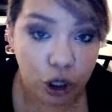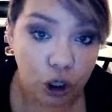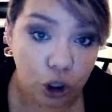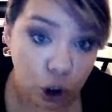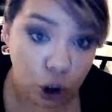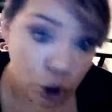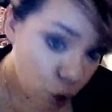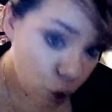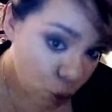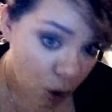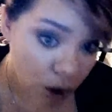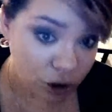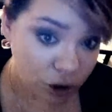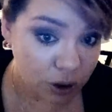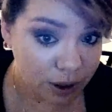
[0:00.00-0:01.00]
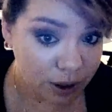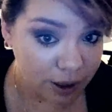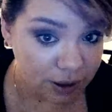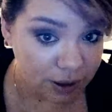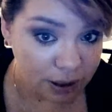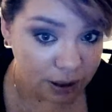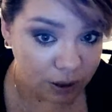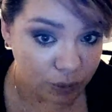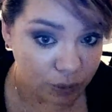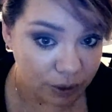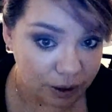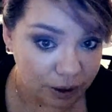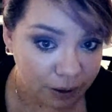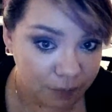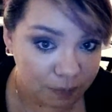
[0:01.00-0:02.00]
You are trying to deal
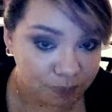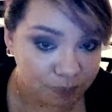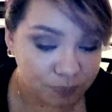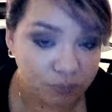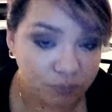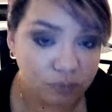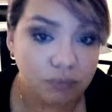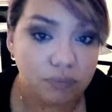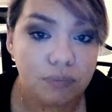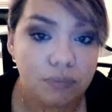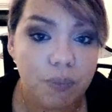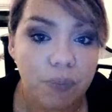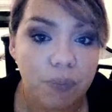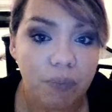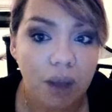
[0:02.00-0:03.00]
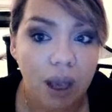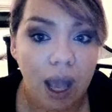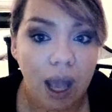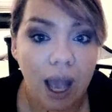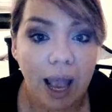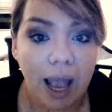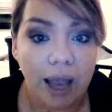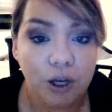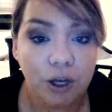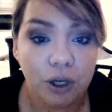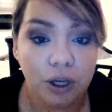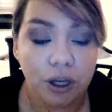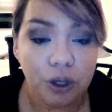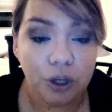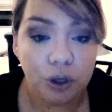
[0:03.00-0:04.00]
with it,
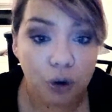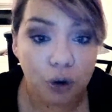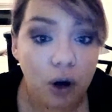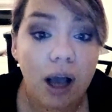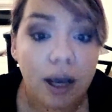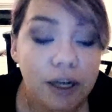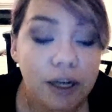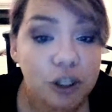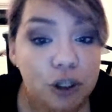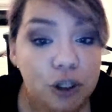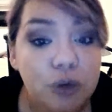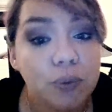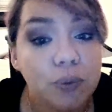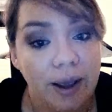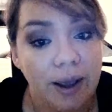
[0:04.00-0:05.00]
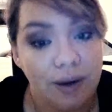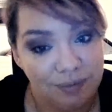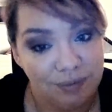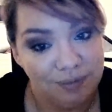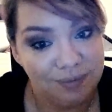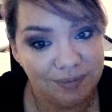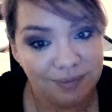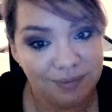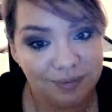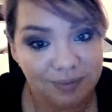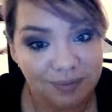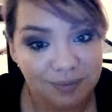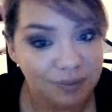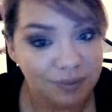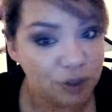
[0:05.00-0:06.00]
and you're not going to do it right.
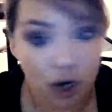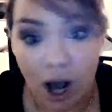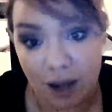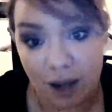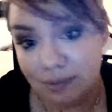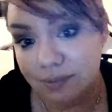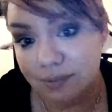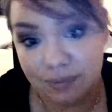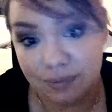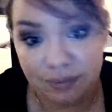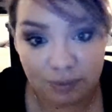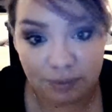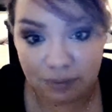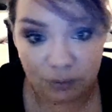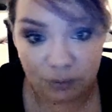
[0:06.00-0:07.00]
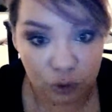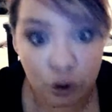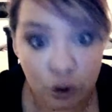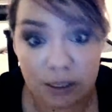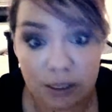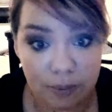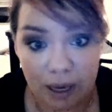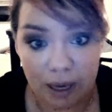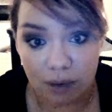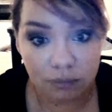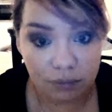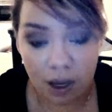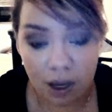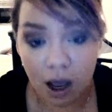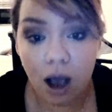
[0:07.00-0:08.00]
You're not. Trust me,
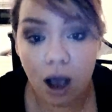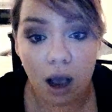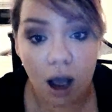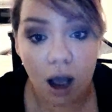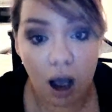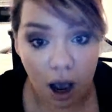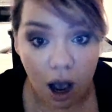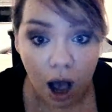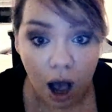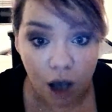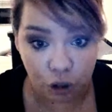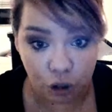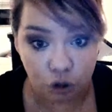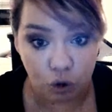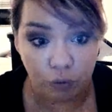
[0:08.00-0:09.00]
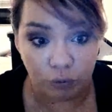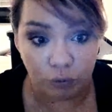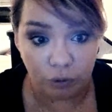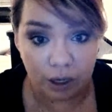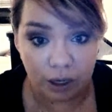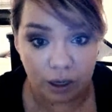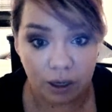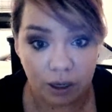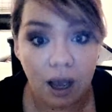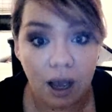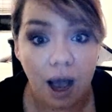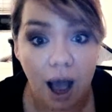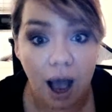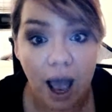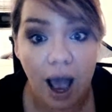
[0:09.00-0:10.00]
a control freak.
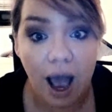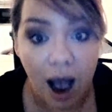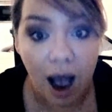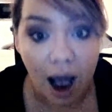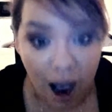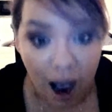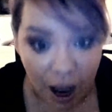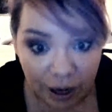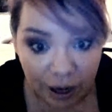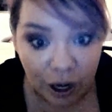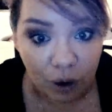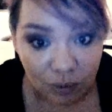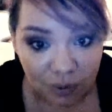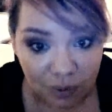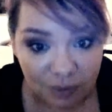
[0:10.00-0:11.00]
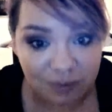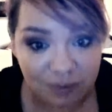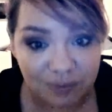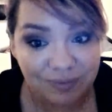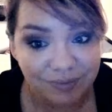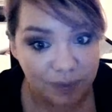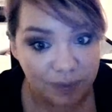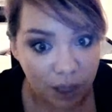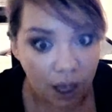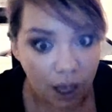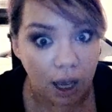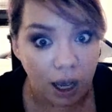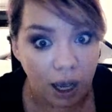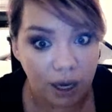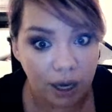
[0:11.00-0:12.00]
I know.
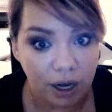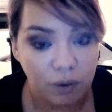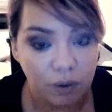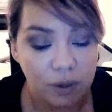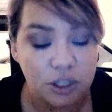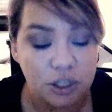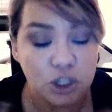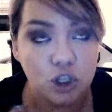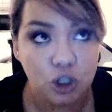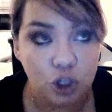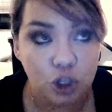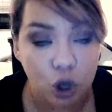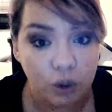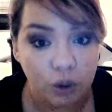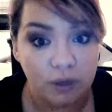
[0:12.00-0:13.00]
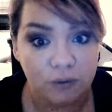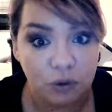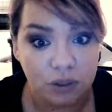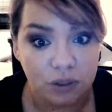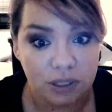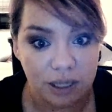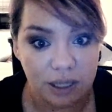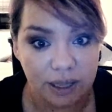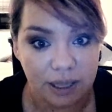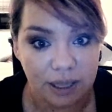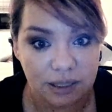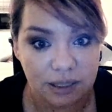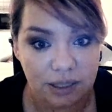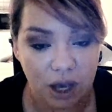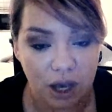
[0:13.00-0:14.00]
It's so difficult to let
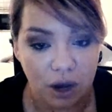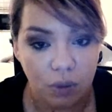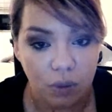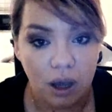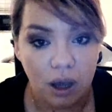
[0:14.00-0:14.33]
things go.